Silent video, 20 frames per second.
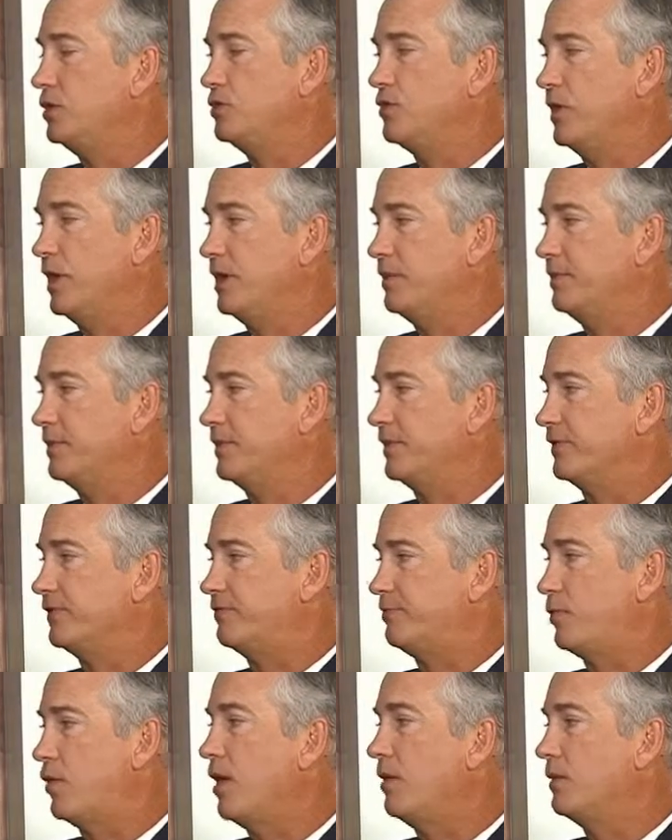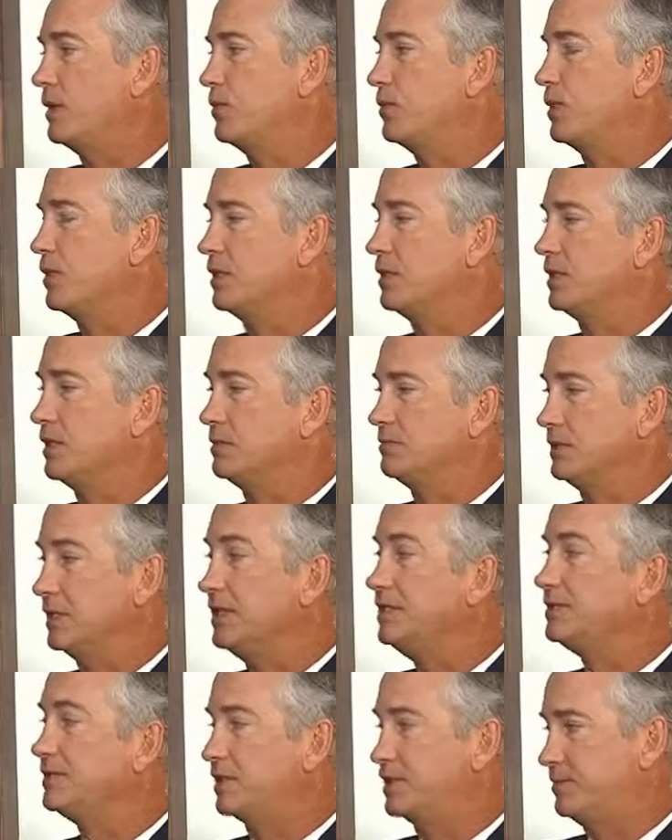UM is probably one of the
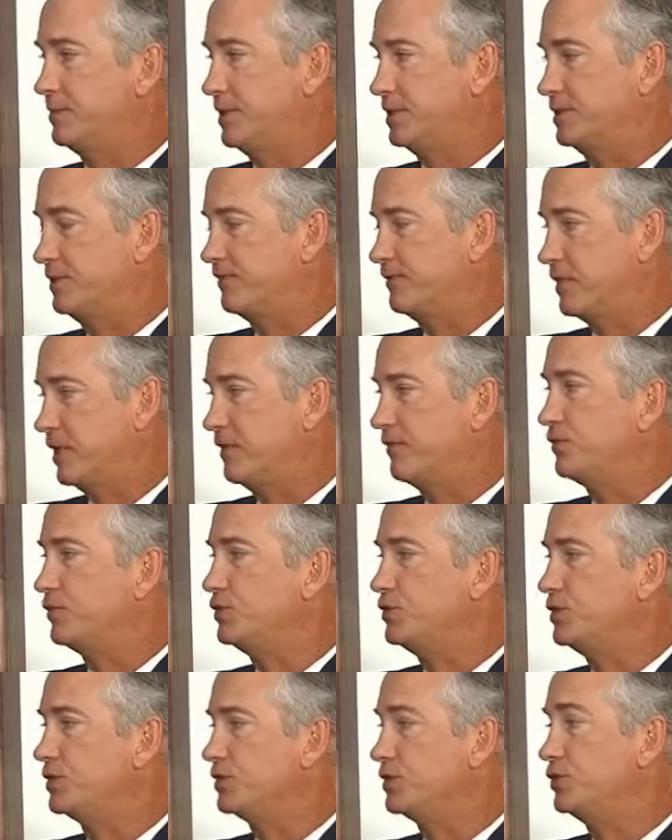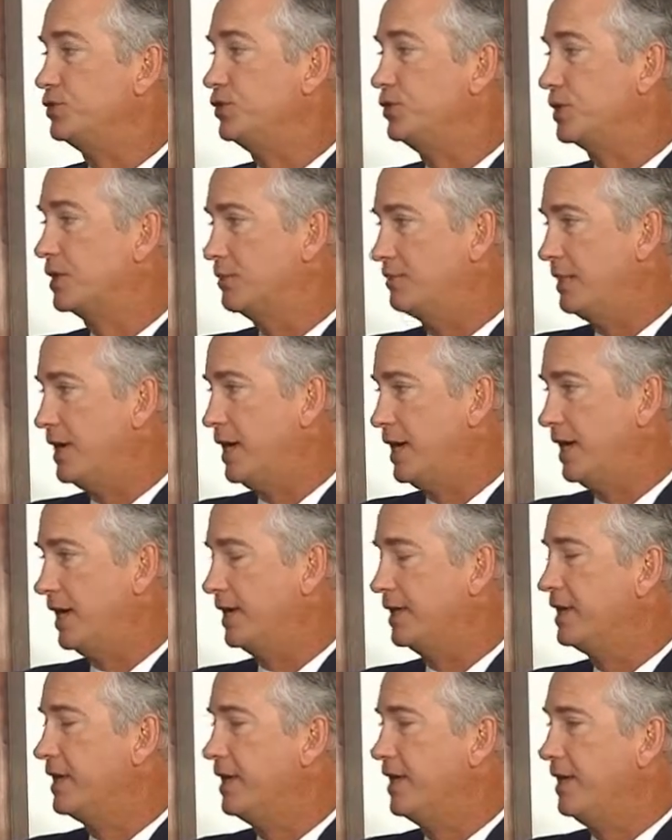least expensive coverages that you can buy.